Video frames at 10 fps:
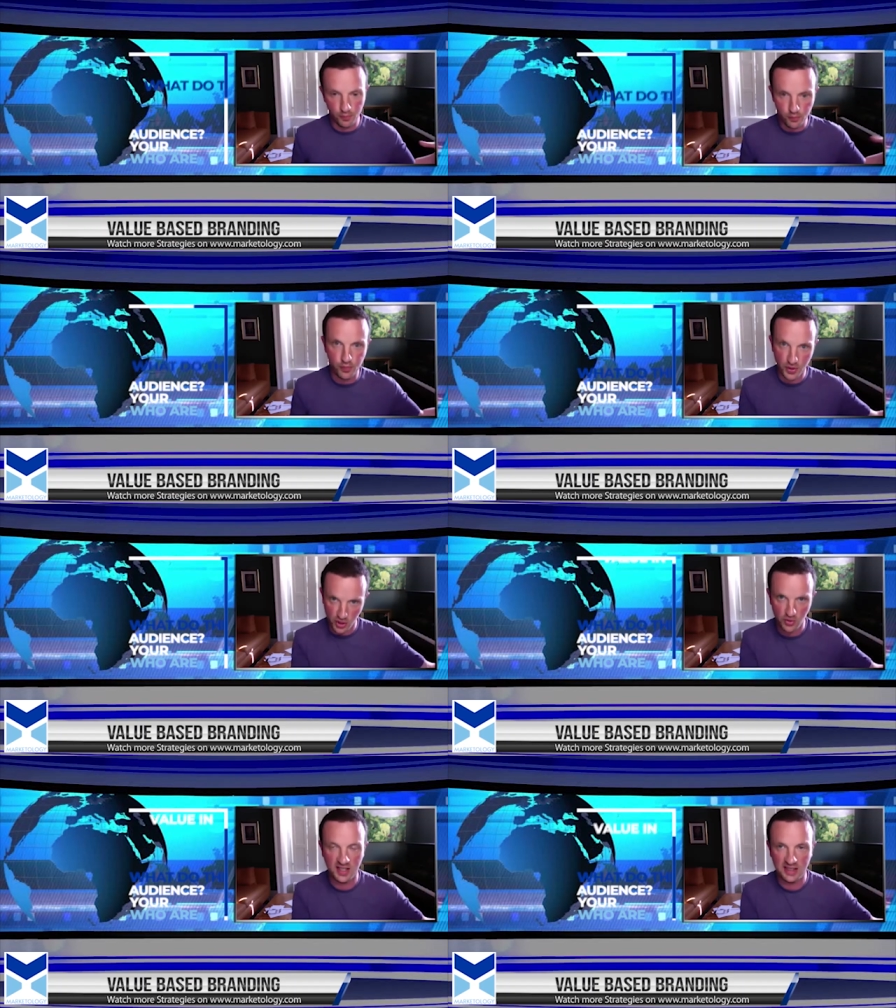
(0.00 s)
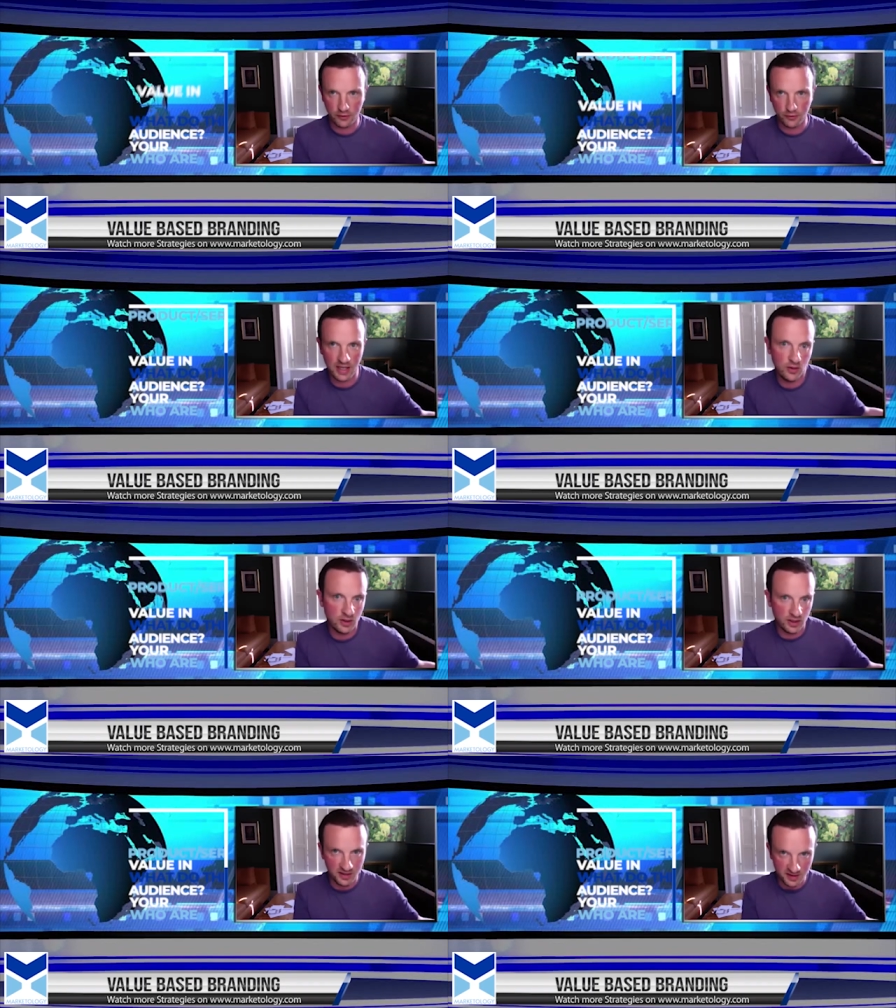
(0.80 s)
producing that value on a
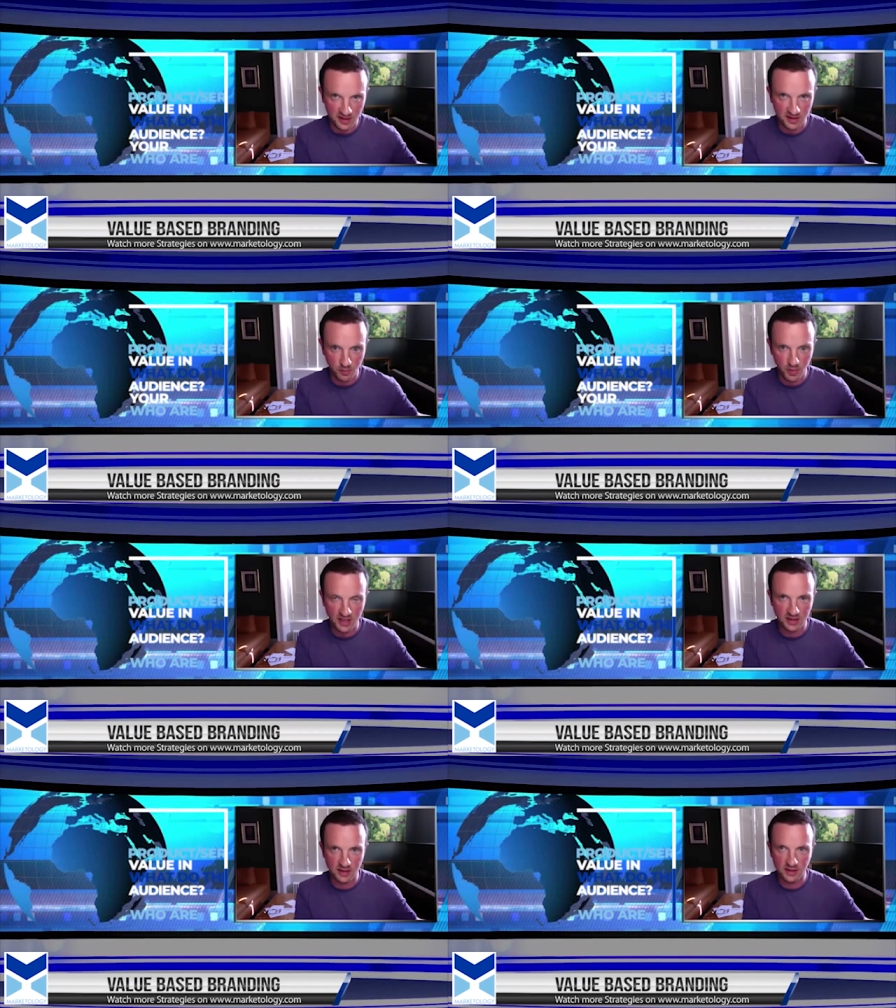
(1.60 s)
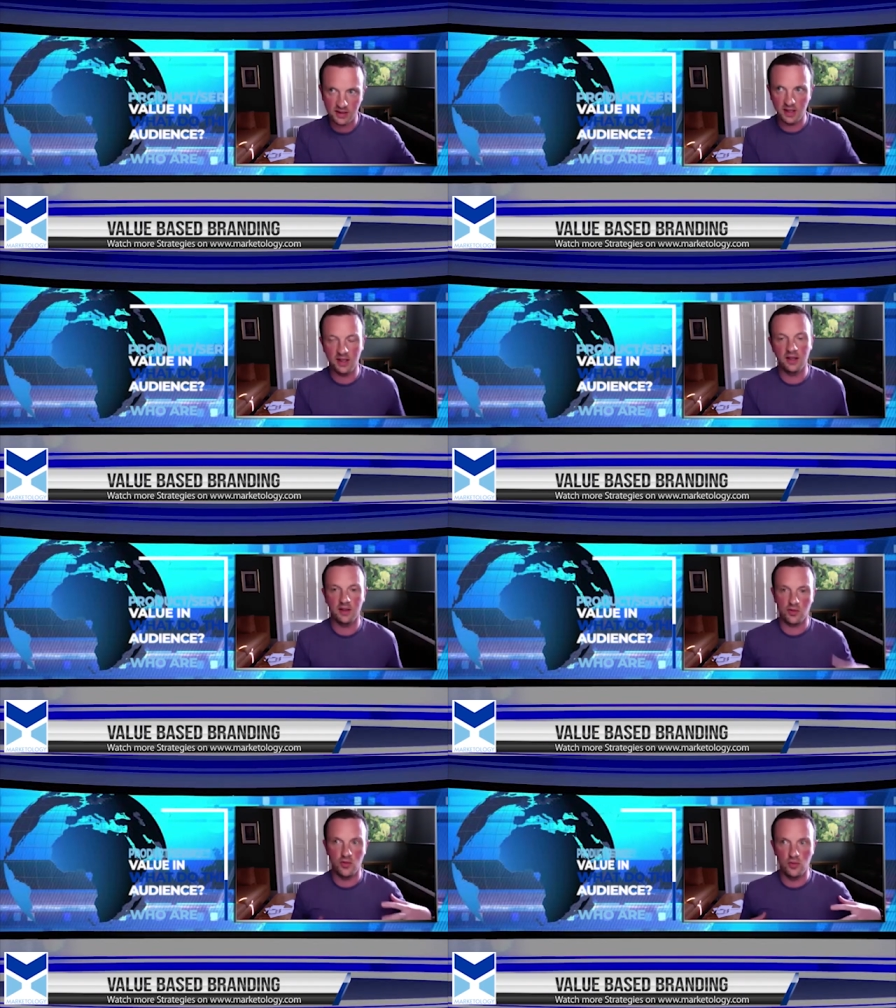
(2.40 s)
consistent basis
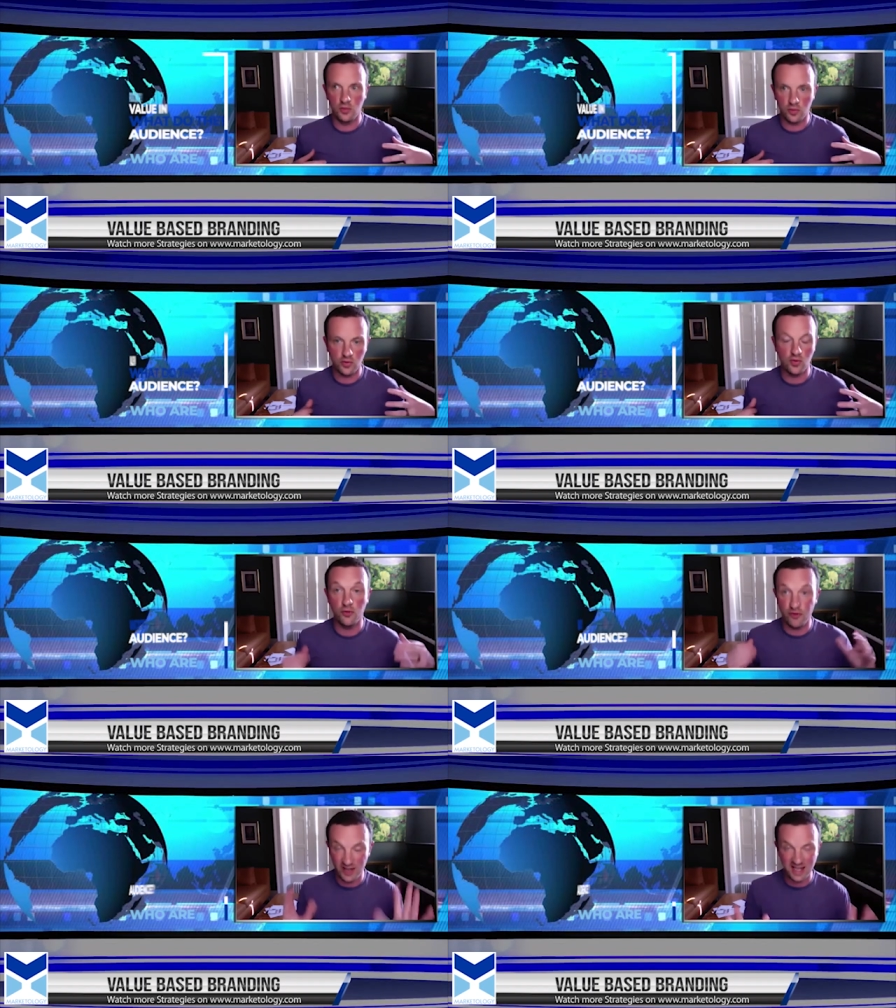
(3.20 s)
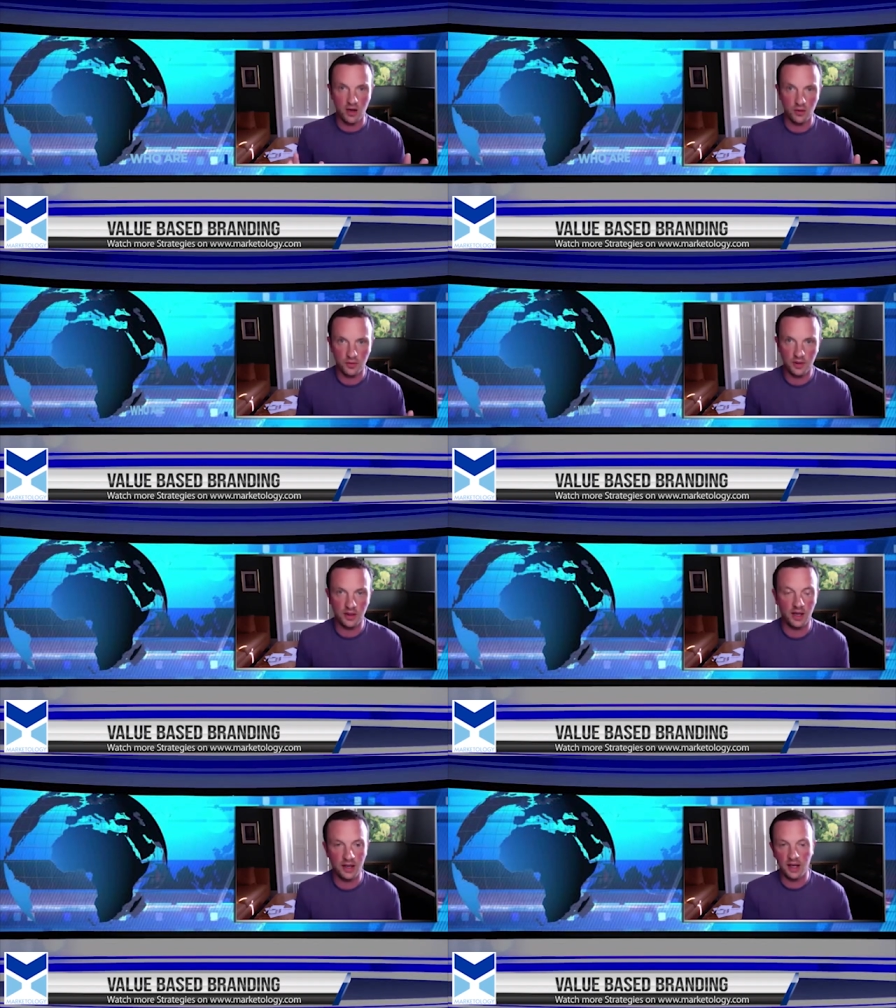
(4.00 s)
through video,
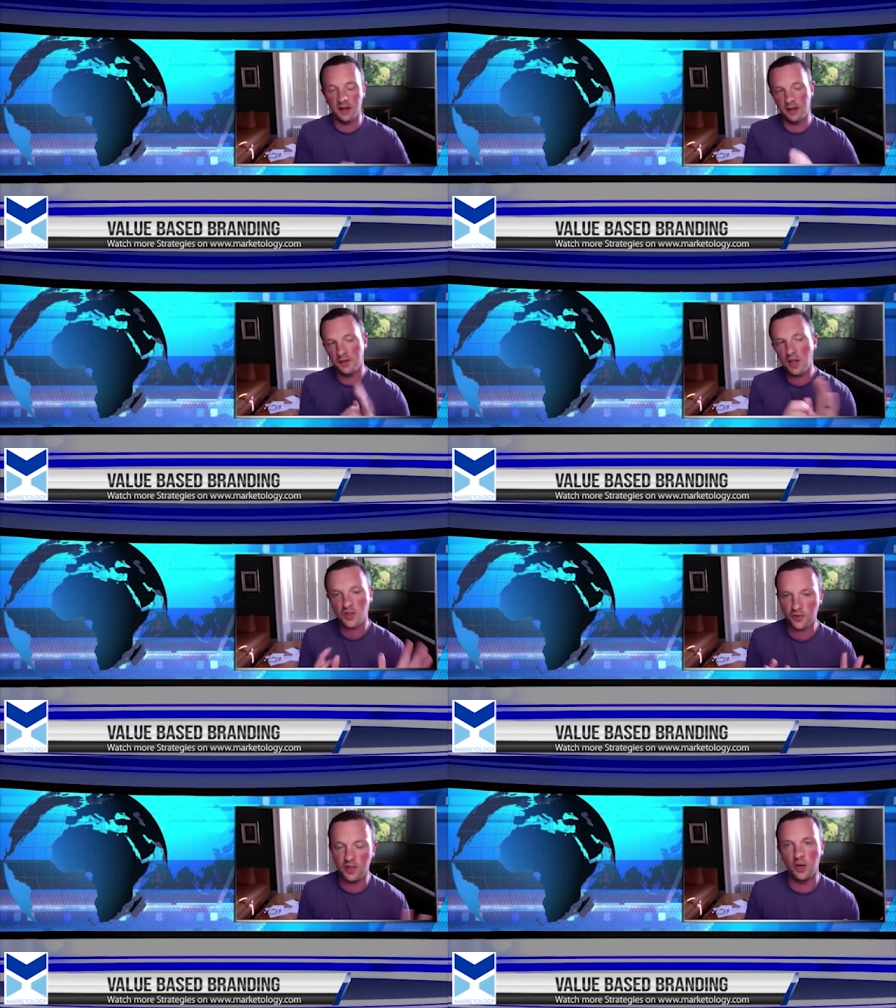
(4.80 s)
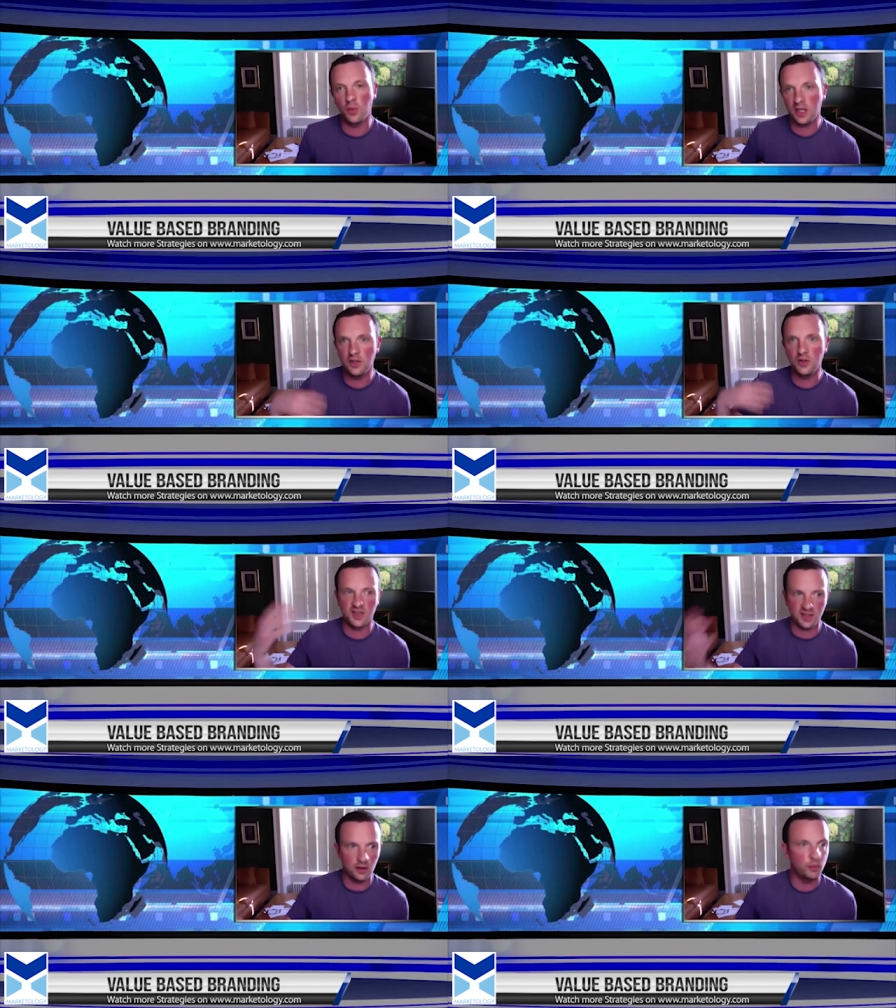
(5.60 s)
and not just video. We can use
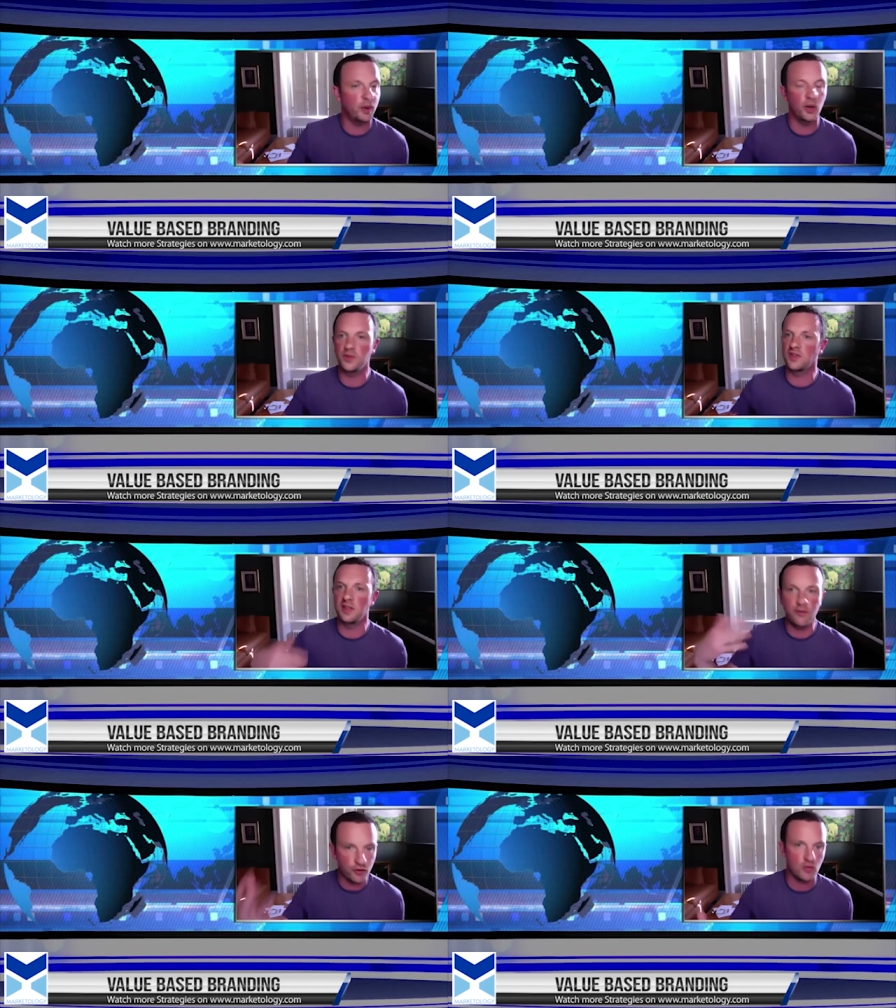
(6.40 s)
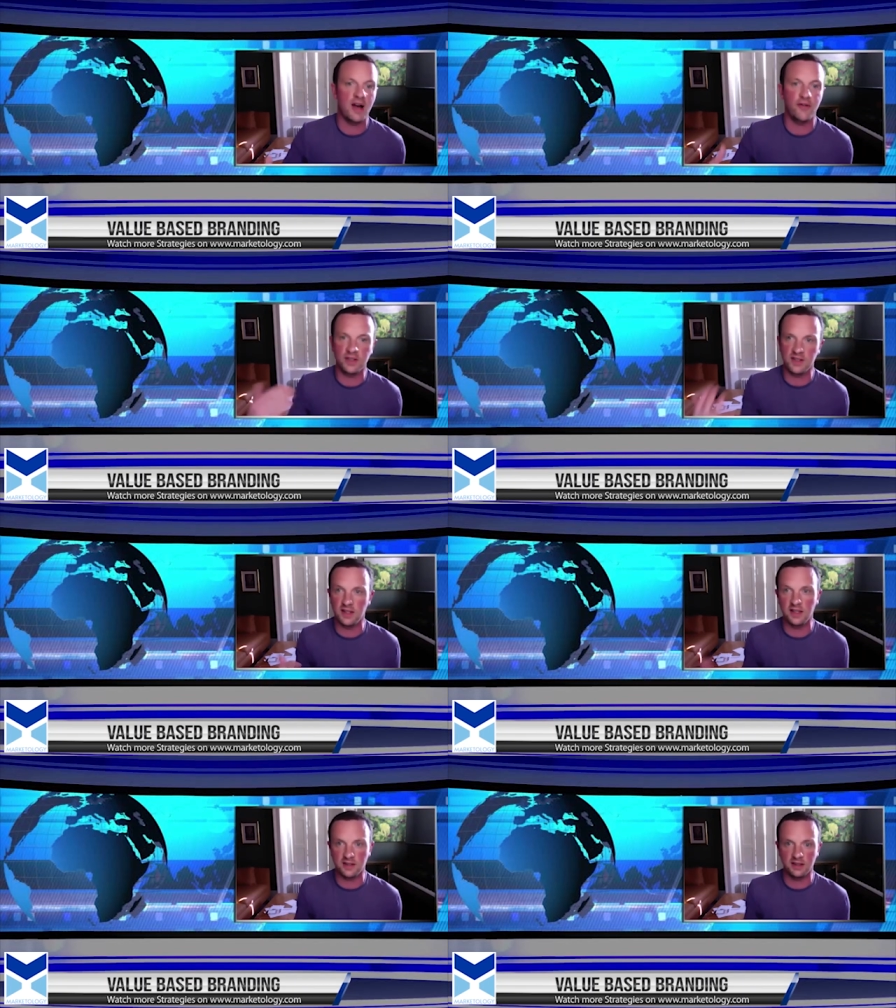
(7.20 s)
still posts and infographics and
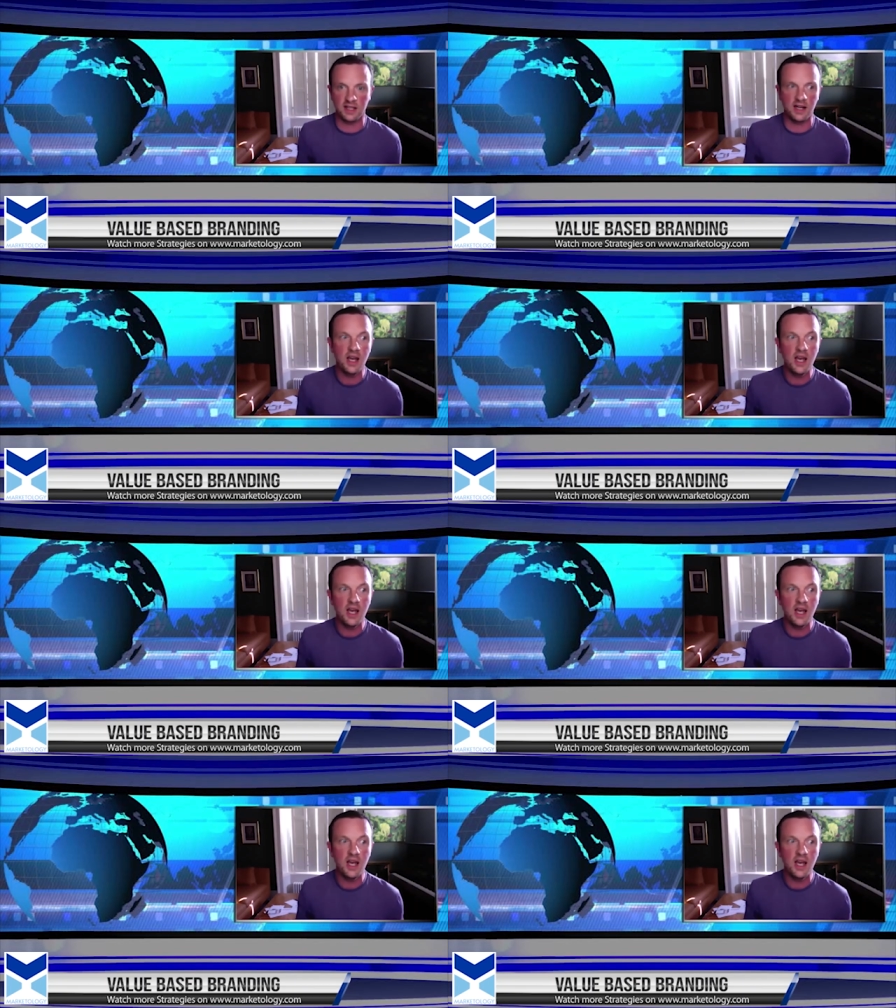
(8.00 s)
things like that.